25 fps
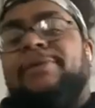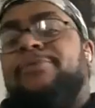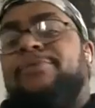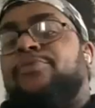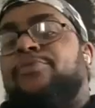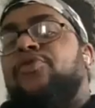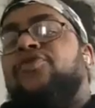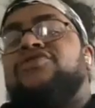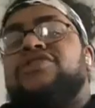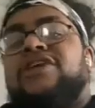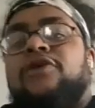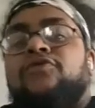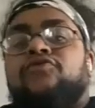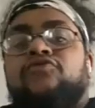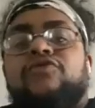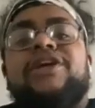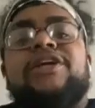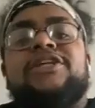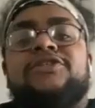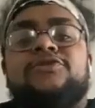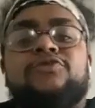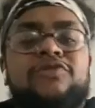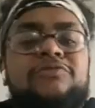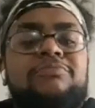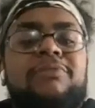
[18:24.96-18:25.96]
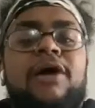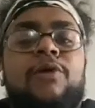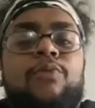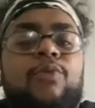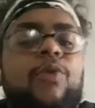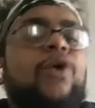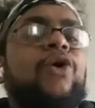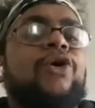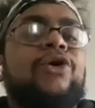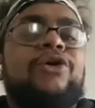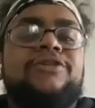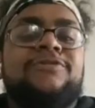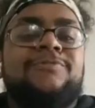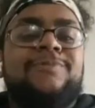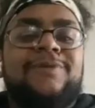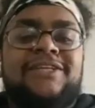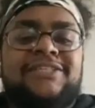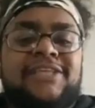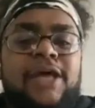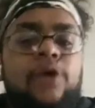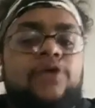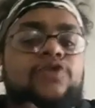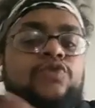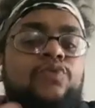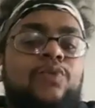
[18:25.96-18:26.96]
people as I reached with my words,
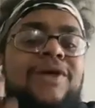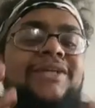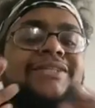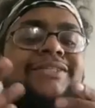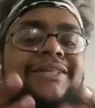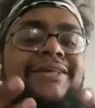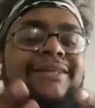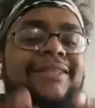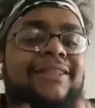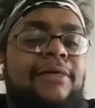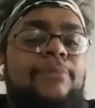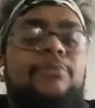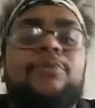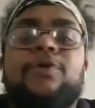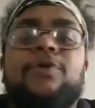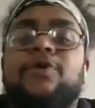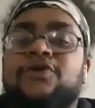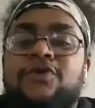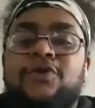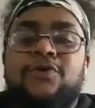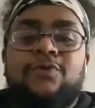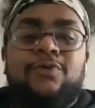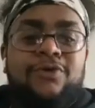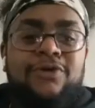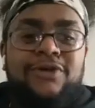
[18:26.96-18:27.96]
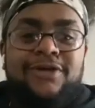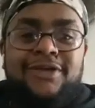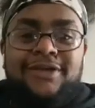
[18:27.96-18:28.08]
because I was wasting them on you.